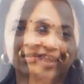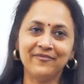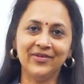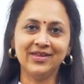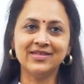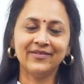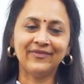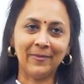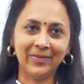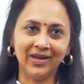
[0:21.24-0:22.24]
and within the
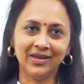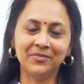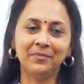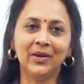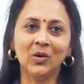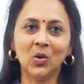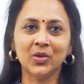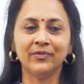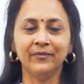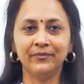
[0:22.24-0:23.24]
family.
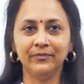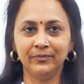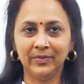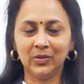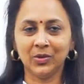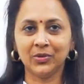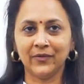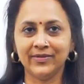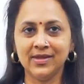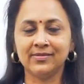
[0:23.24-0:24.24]
Because
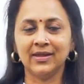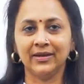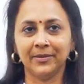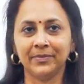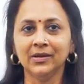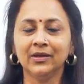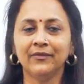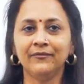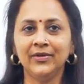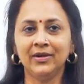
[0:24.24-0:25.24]
of this setup,
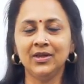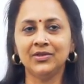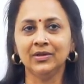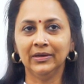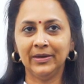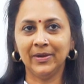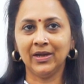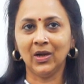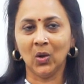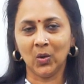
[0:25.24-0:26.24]
we reach
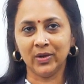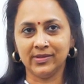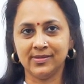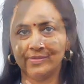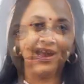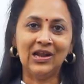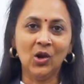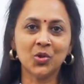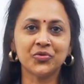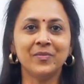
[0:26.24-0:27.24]
limited orders. I
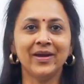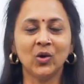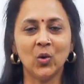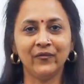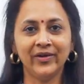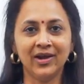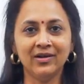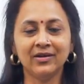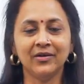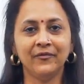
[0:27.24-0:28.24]
lost my
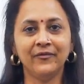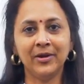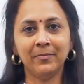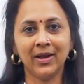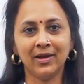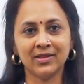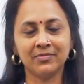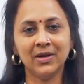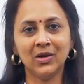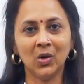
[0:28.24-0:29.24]
confidence when my
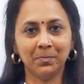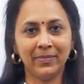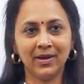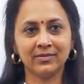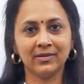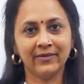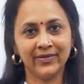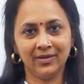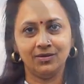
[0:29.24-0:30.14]
husband passed away.